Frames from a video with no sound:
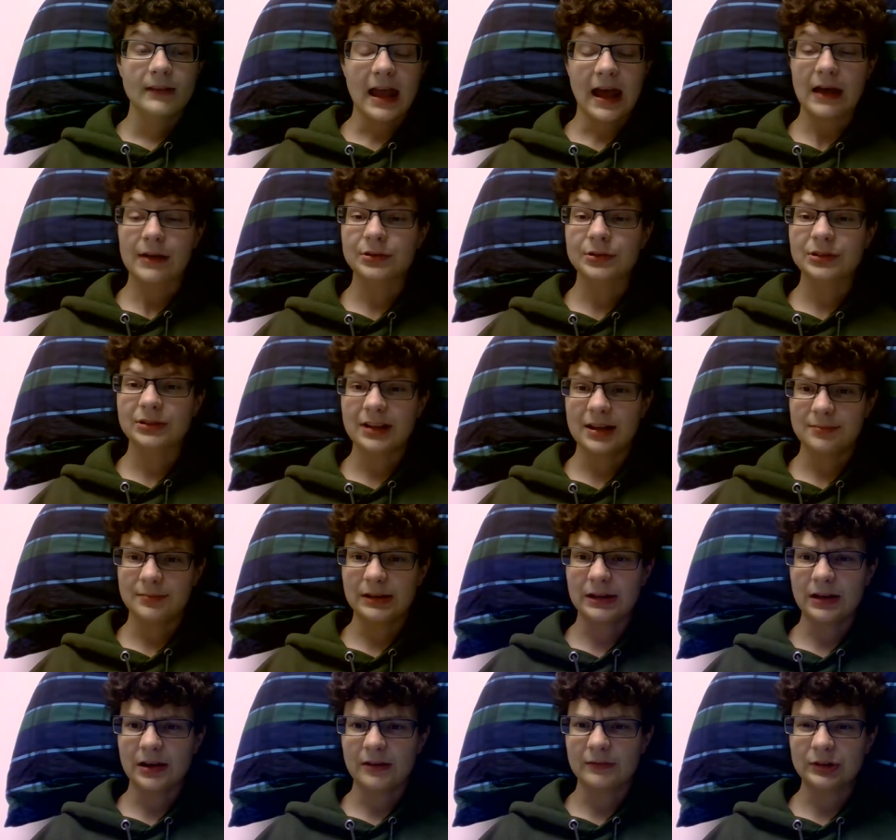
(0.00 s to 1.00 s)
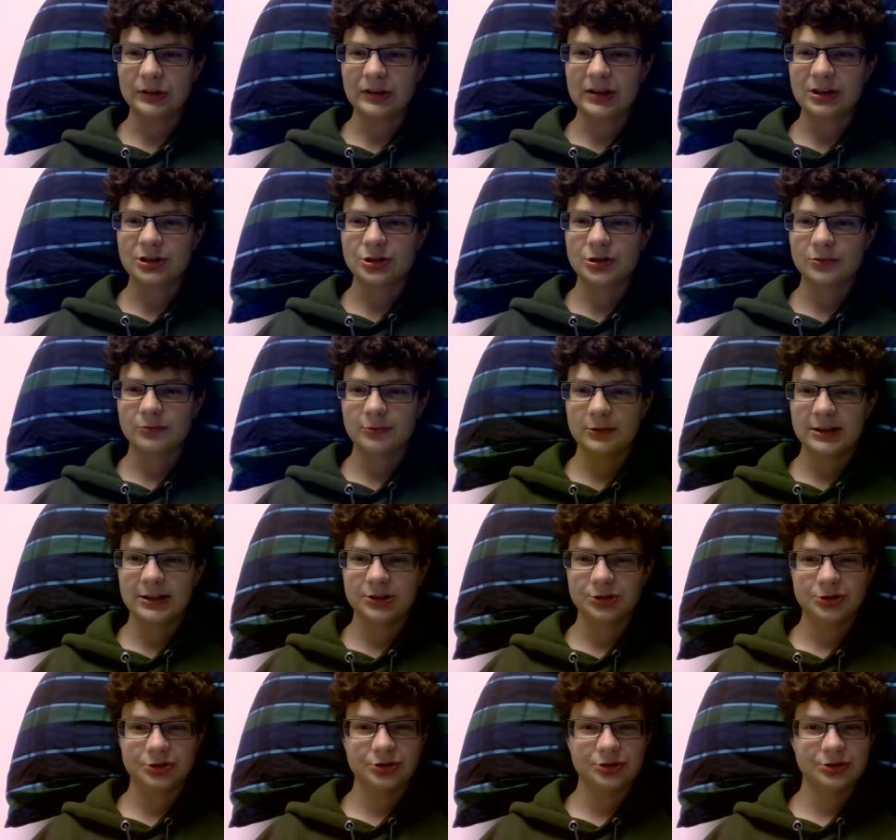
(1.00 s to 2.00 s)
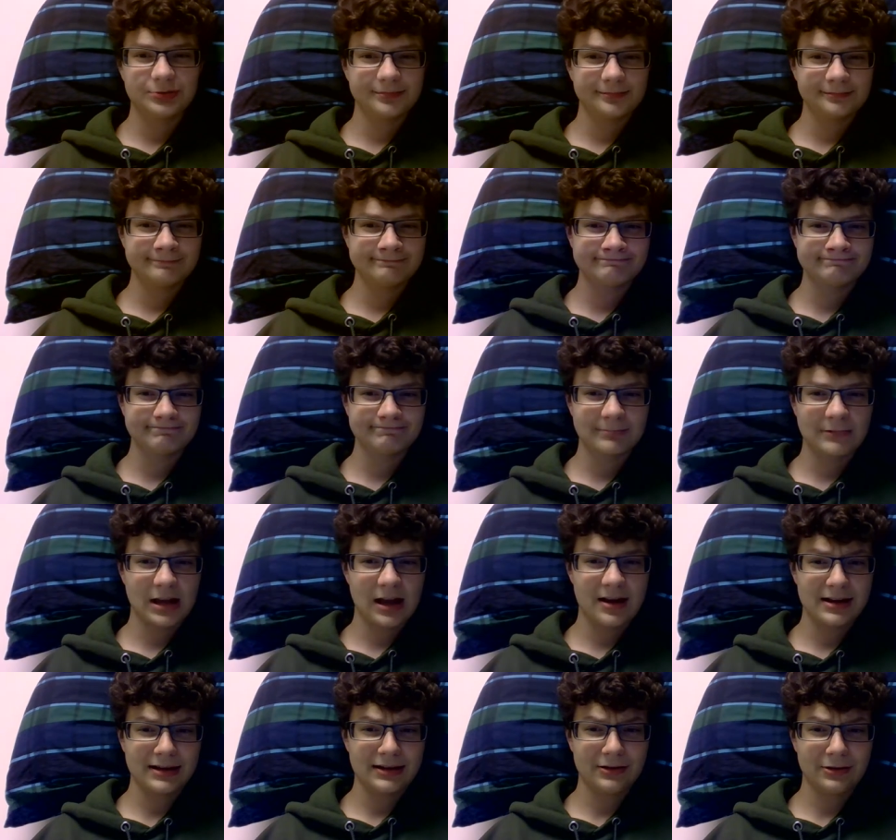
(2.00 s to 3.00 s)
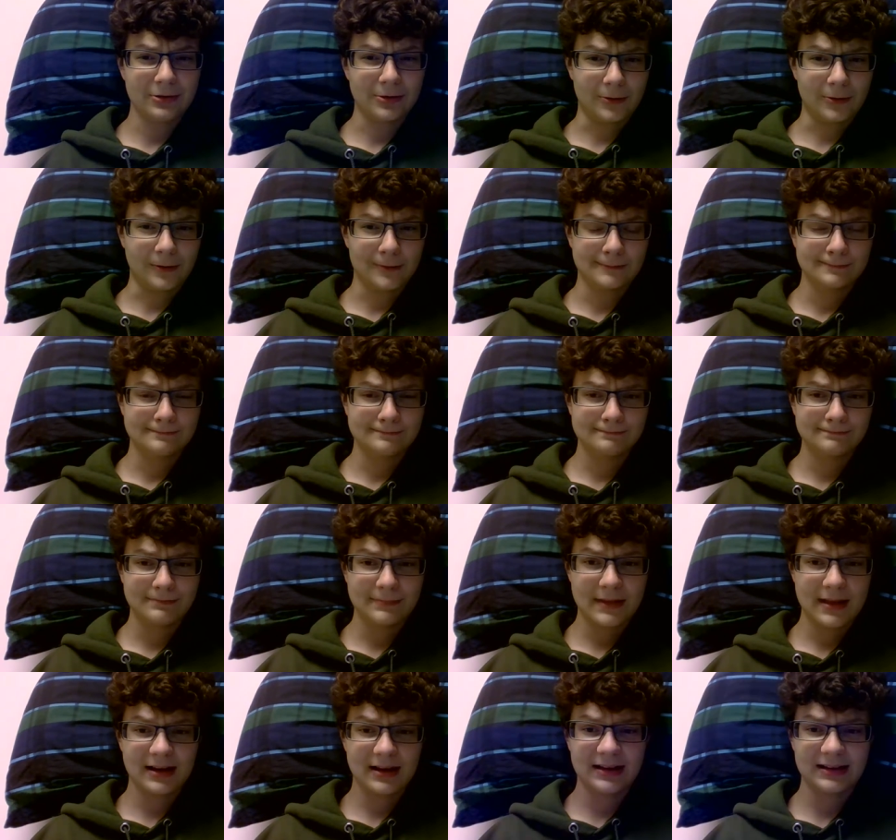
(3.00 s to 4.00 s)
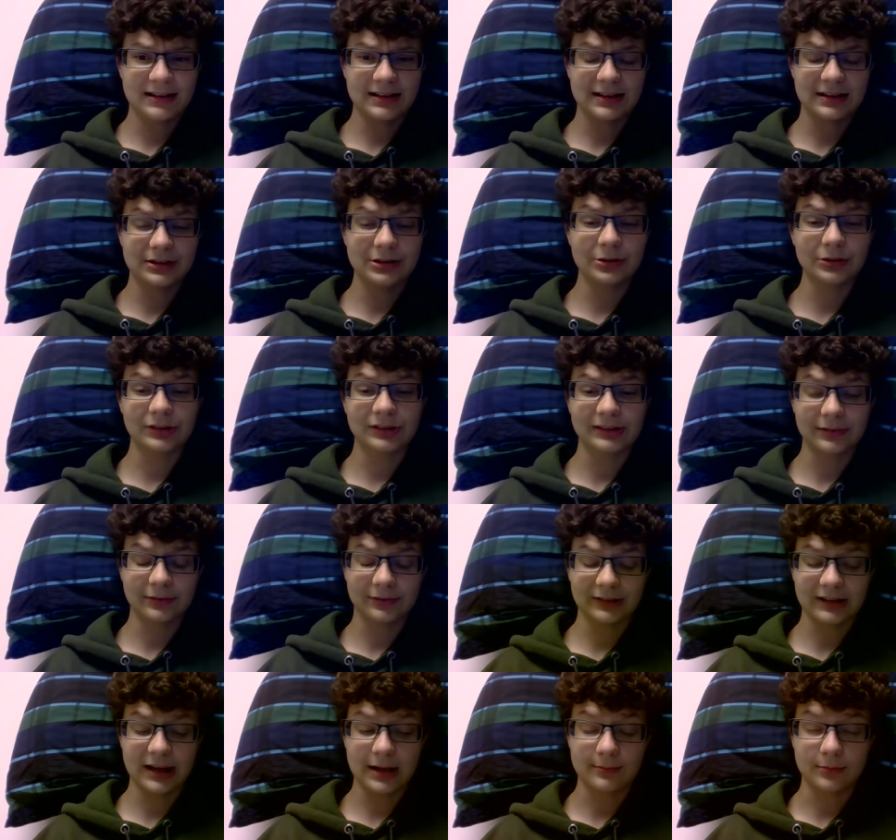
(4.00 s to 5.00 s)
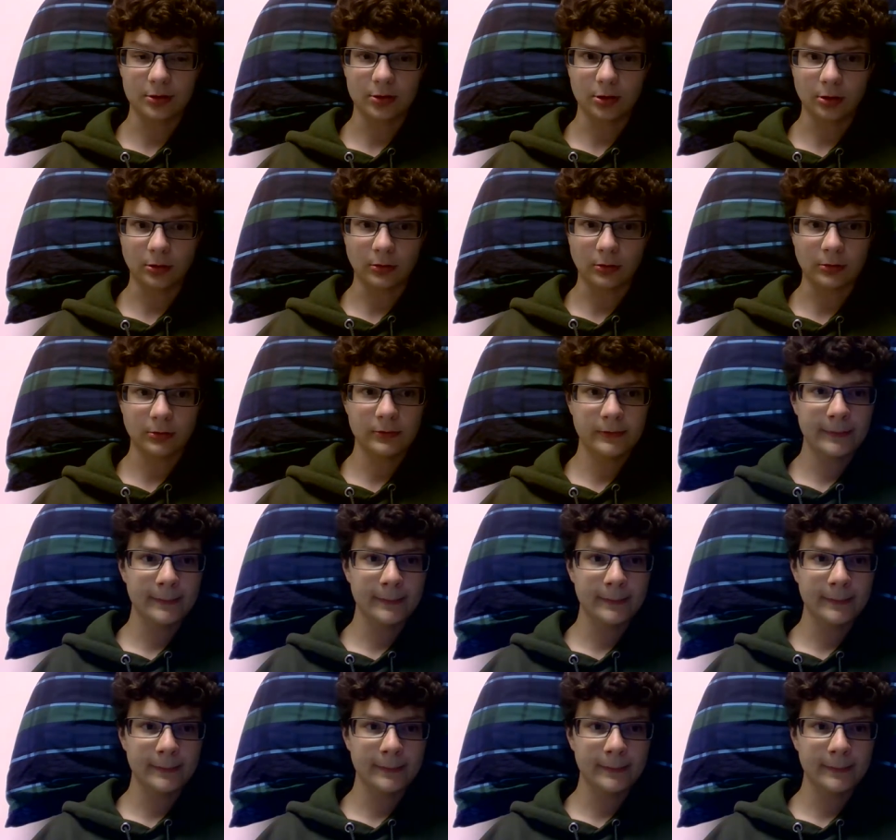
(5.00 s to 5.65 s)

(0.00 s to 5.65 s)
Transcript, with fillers: After a 10 minute conversation, which, mm, Heidi girl. Heidi, I know it's a different time, but girl.